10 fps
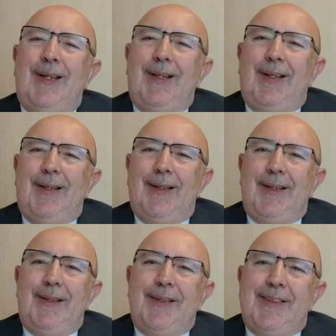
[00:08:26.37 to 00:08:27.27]

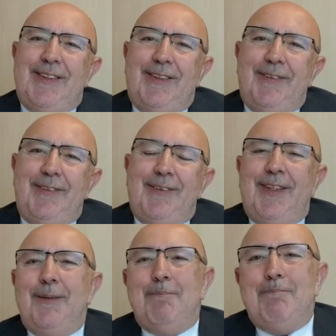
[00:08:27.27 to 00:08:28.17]

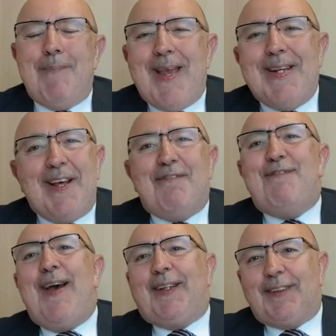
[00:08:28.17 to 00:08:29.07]
the main
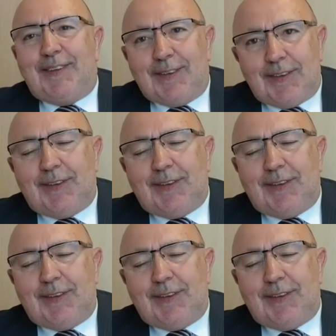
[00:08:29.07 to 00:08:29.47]
affected